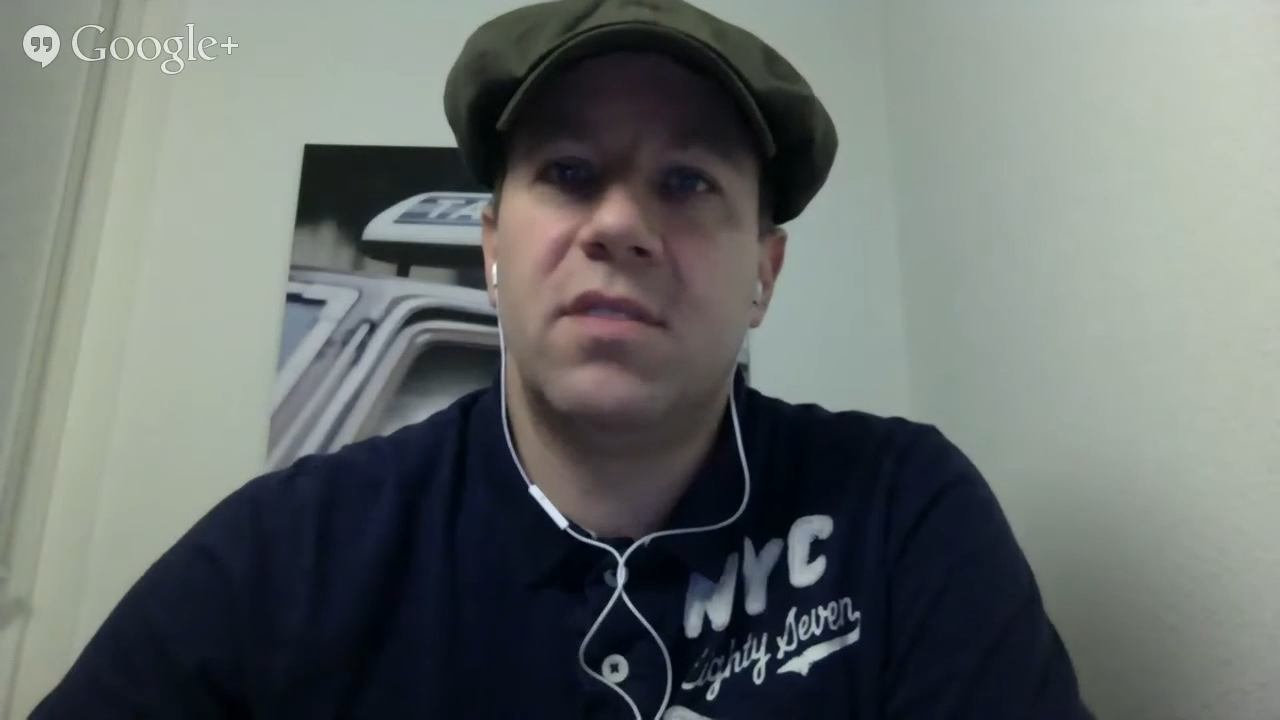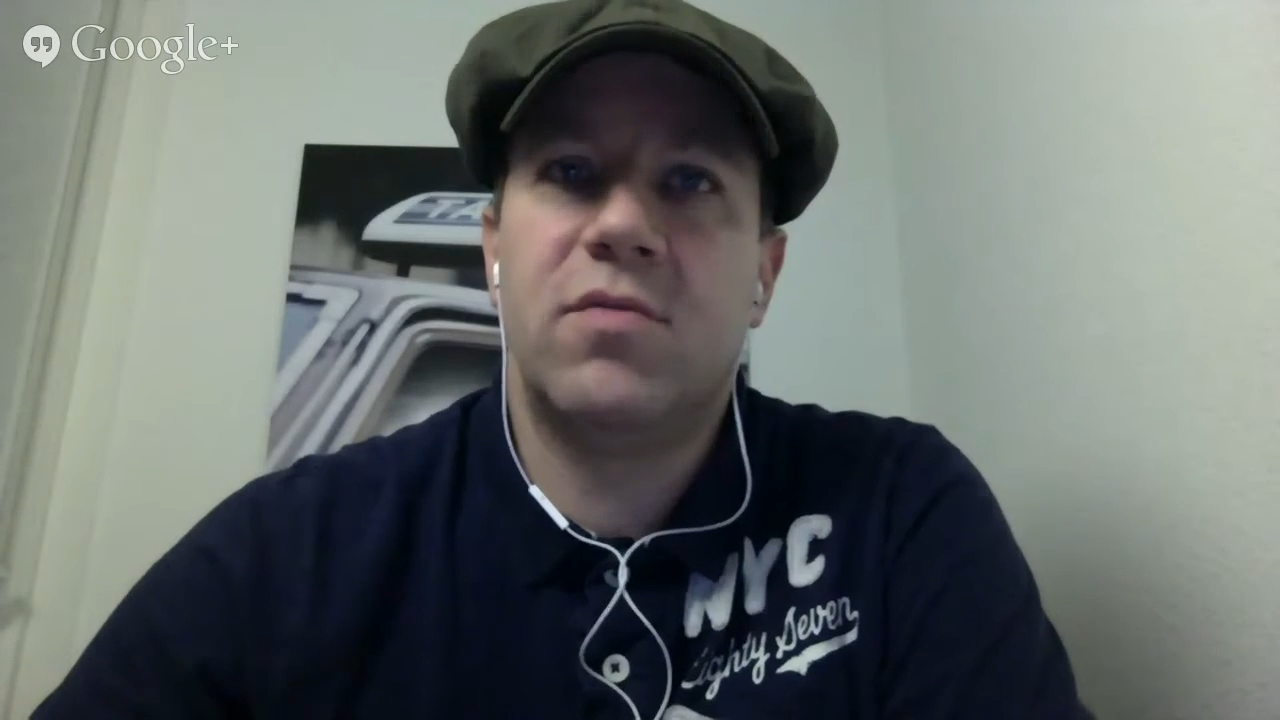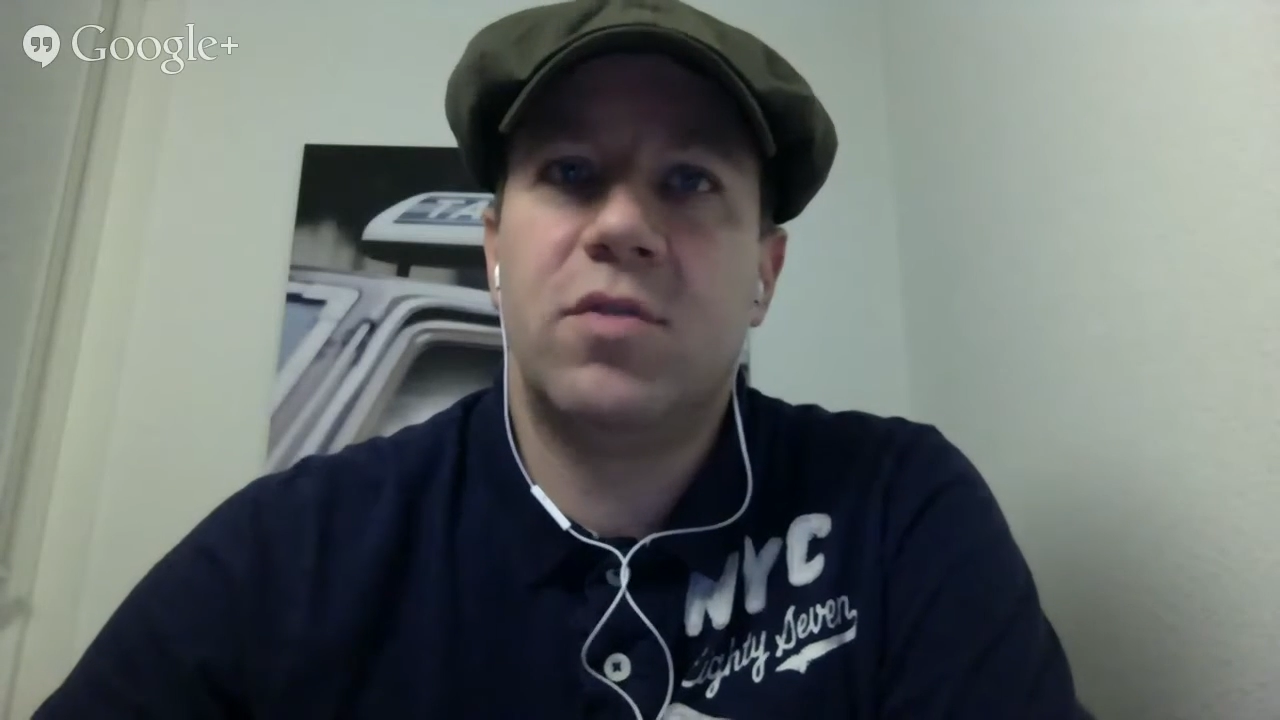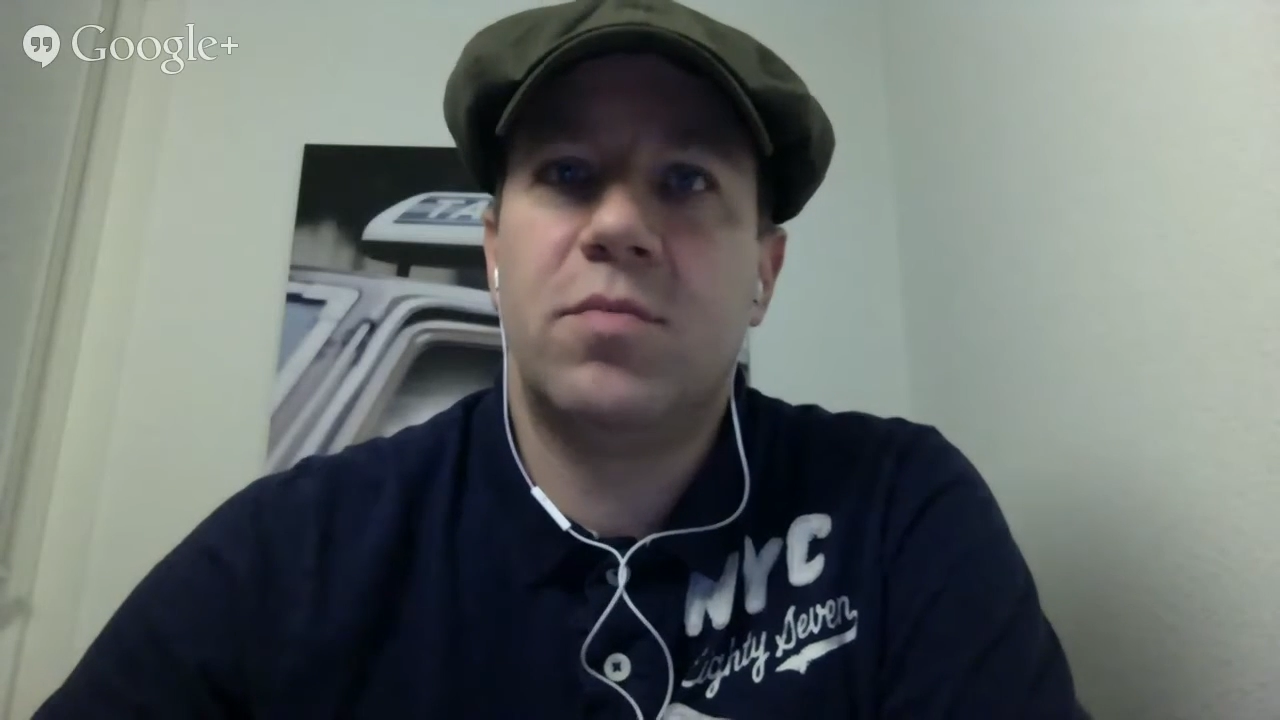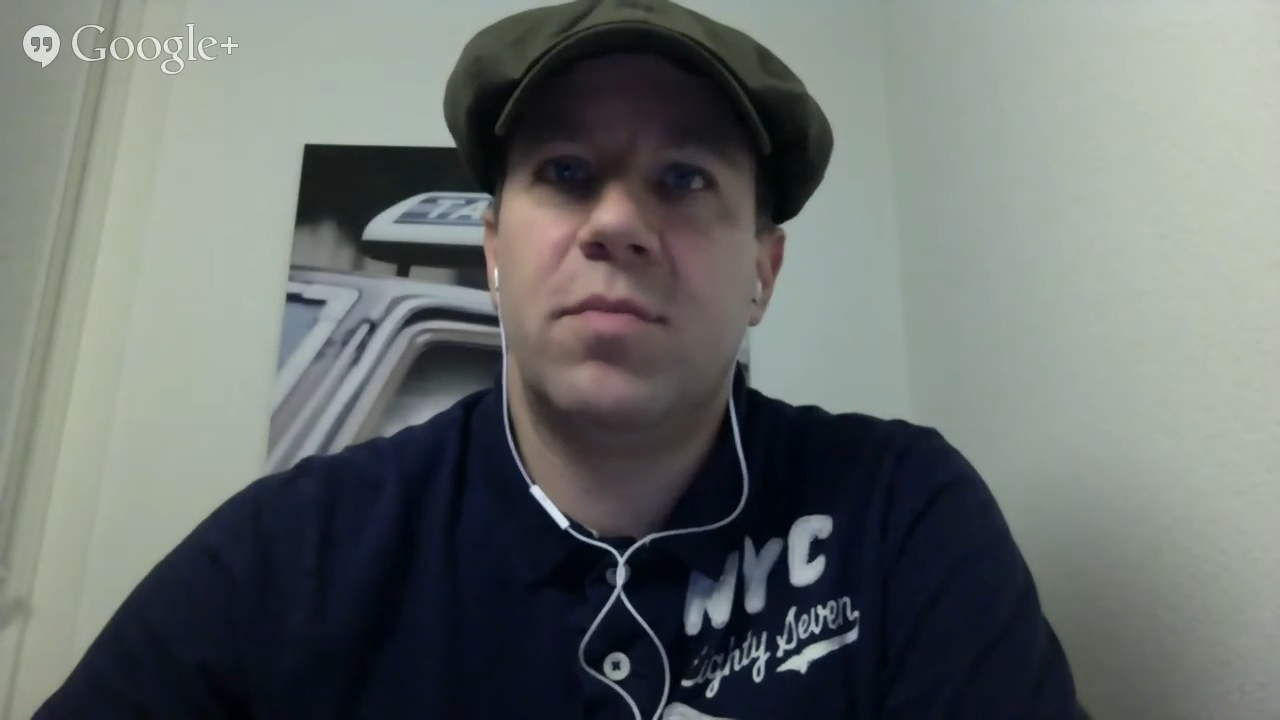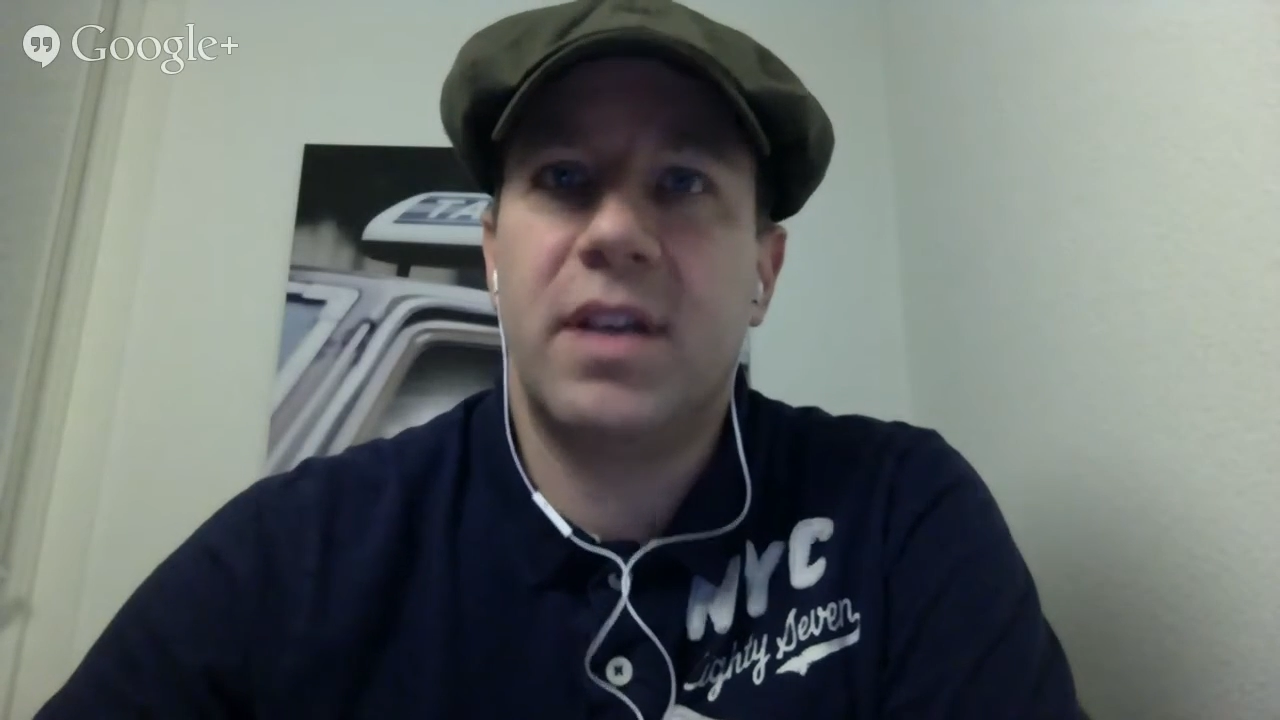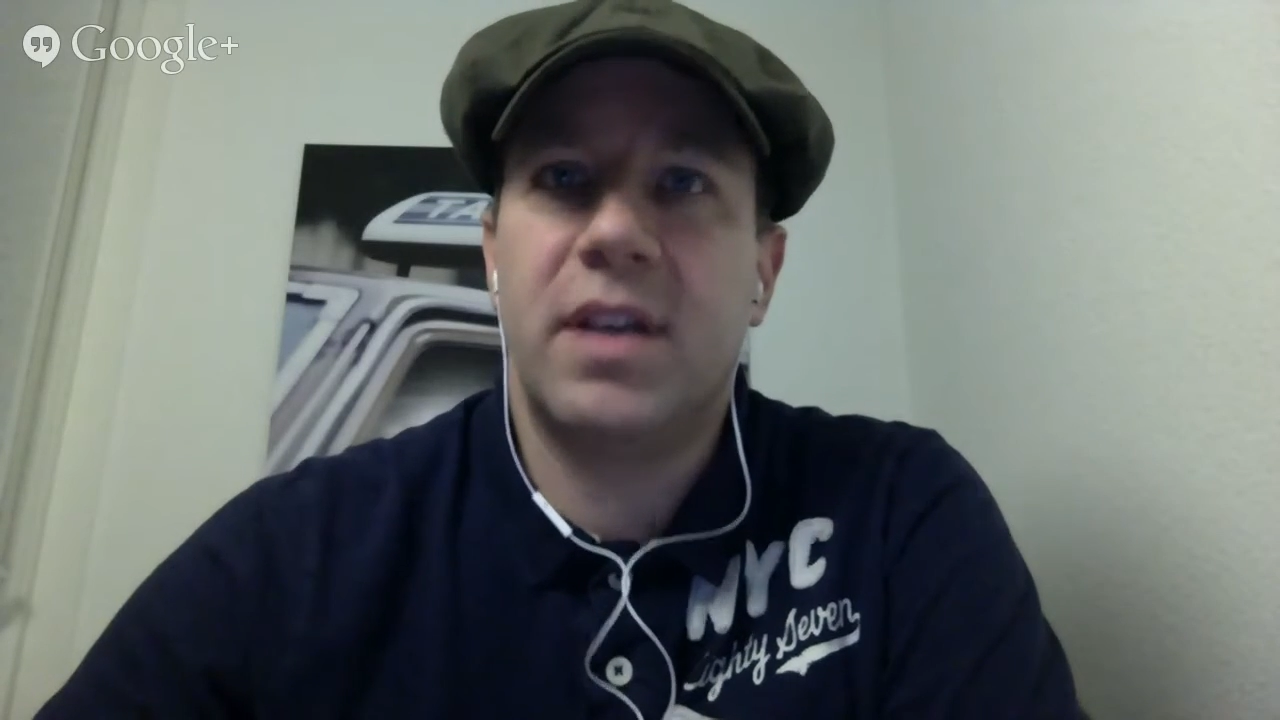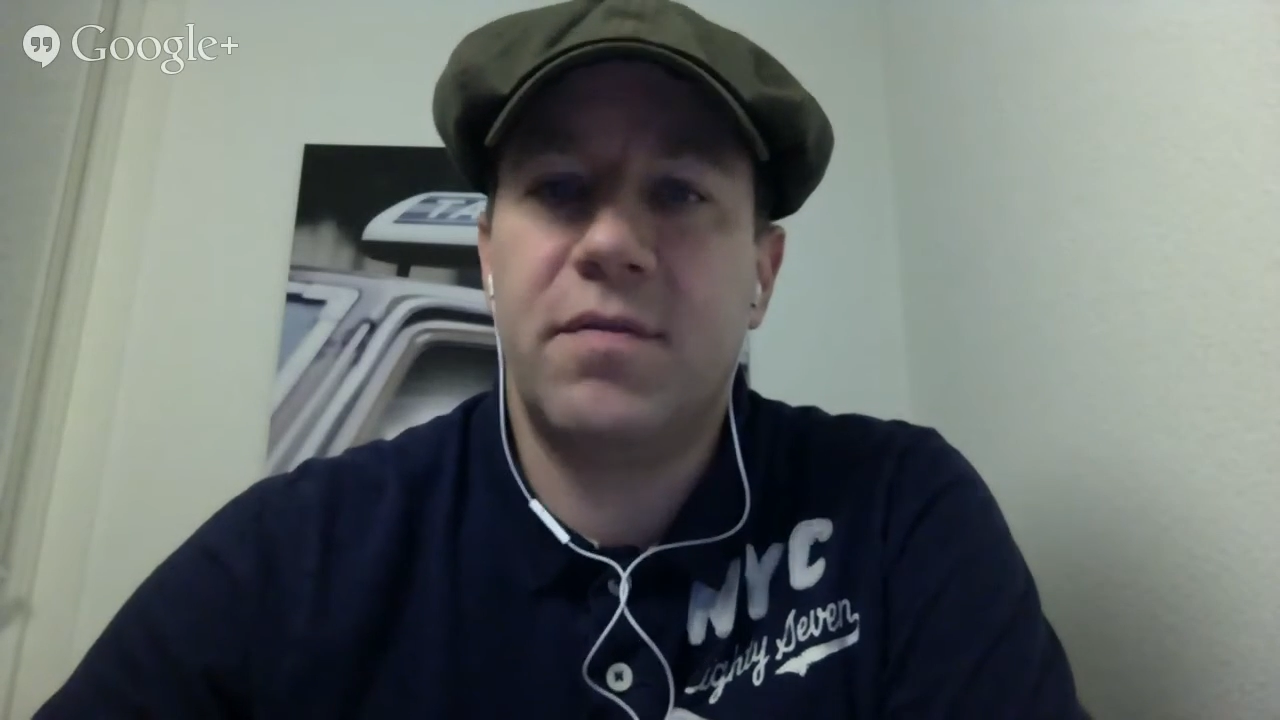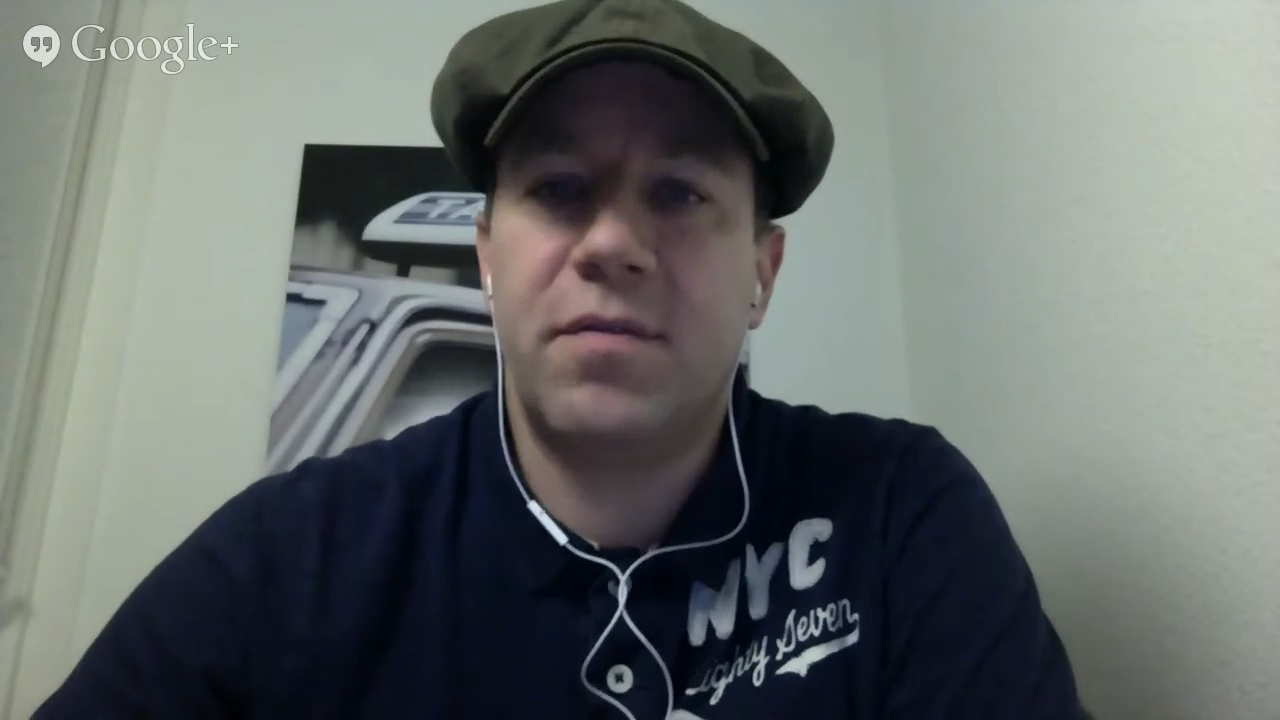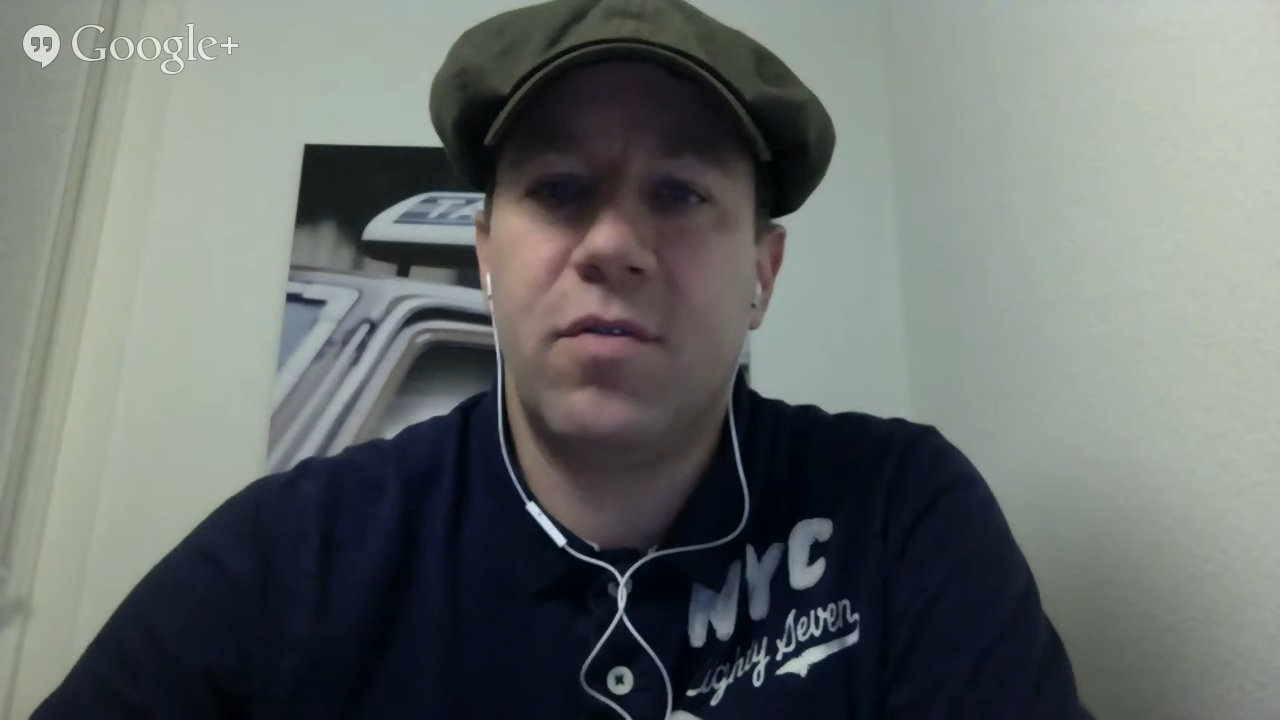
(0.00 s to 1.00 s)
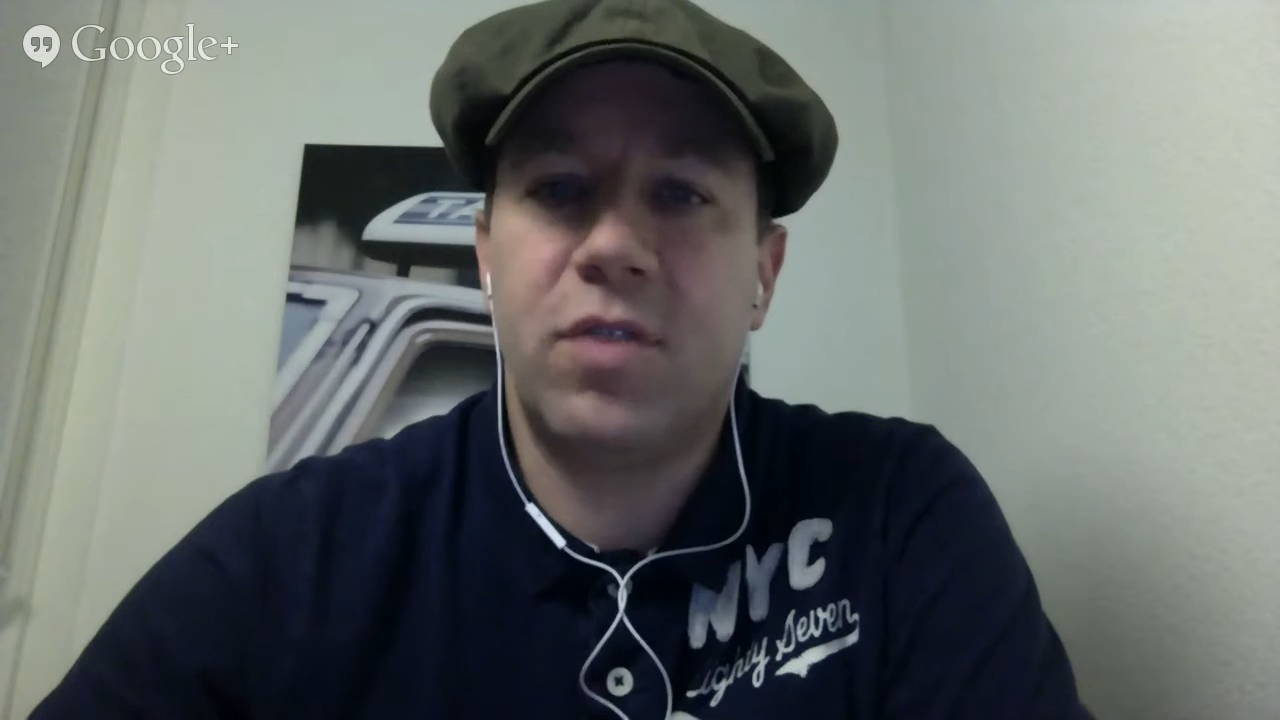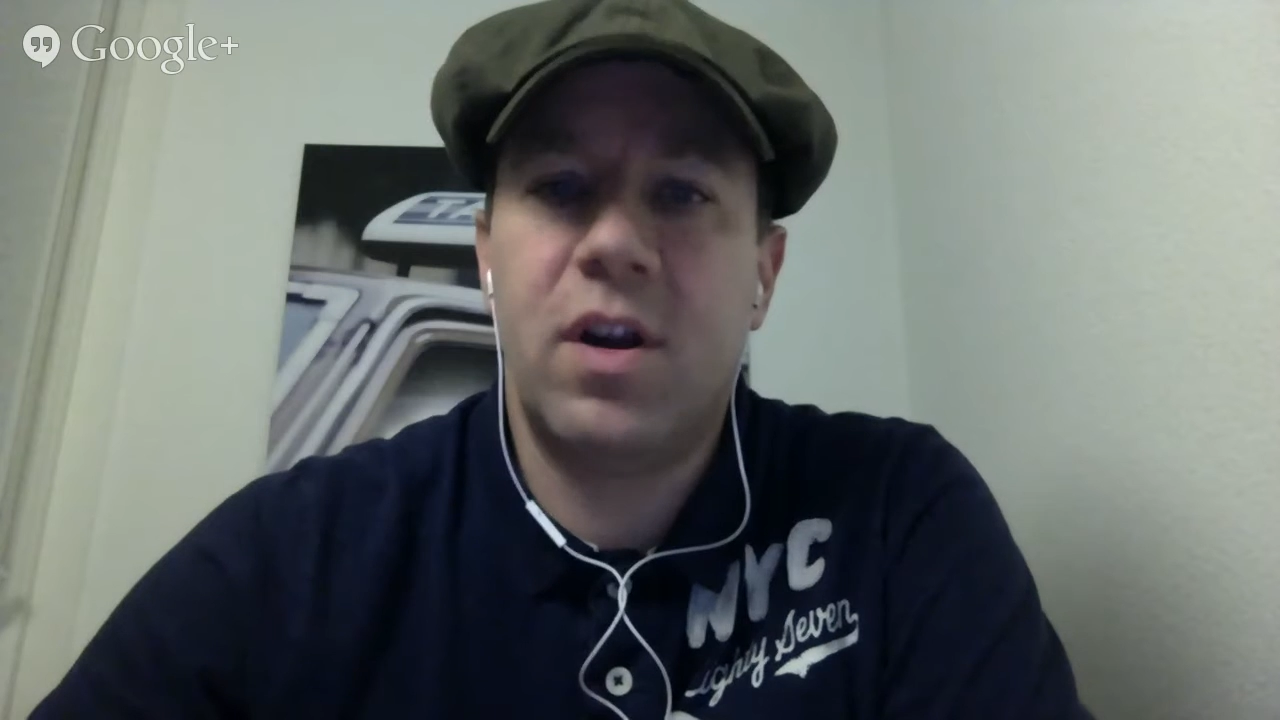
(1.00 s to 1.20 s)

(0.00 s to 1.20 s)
be a big effort,